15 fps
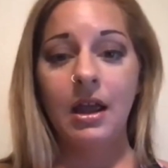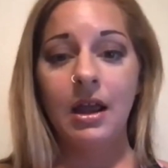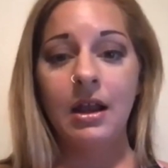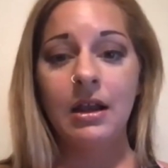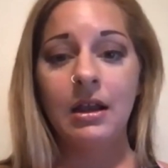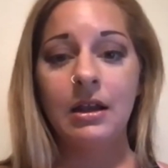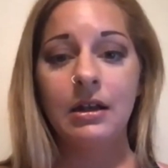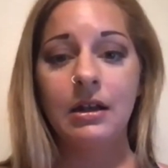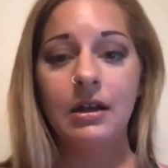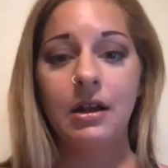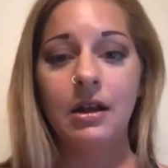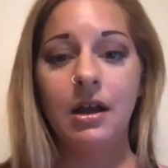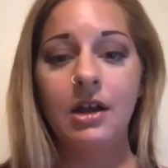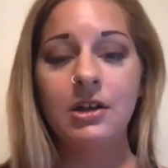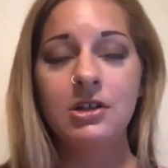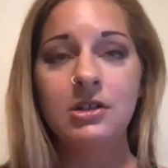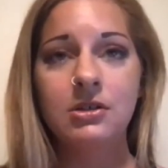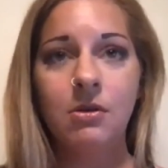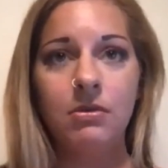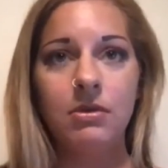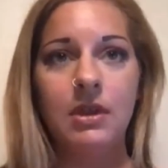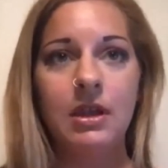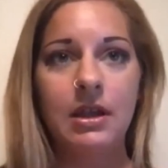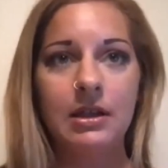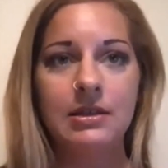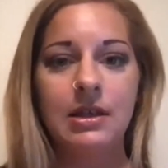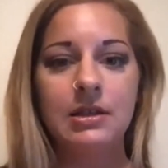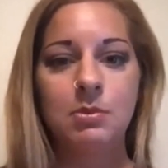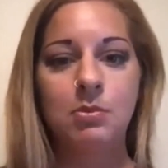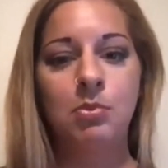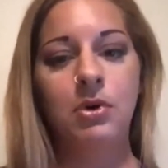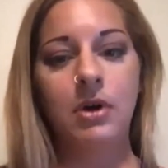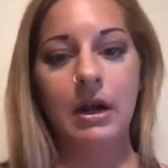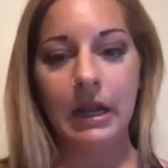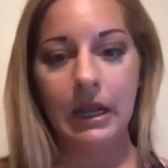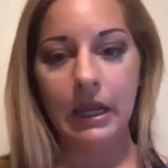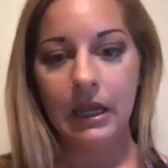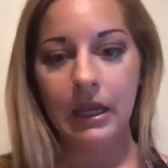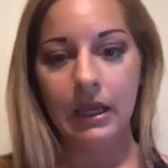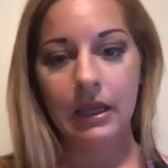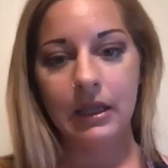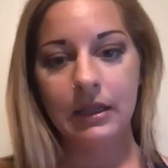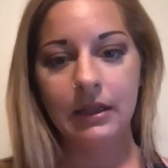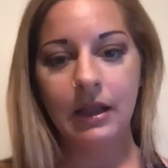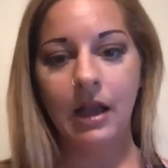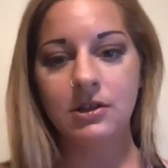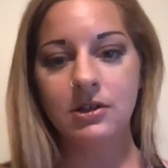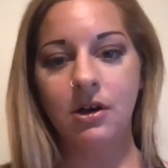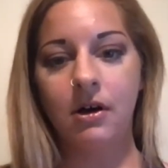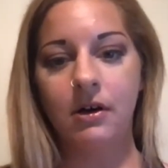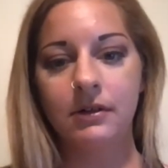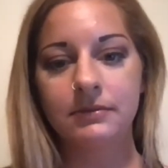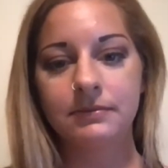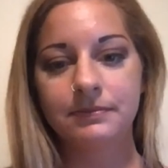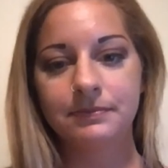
And I just don't think it's as pretty. That's all.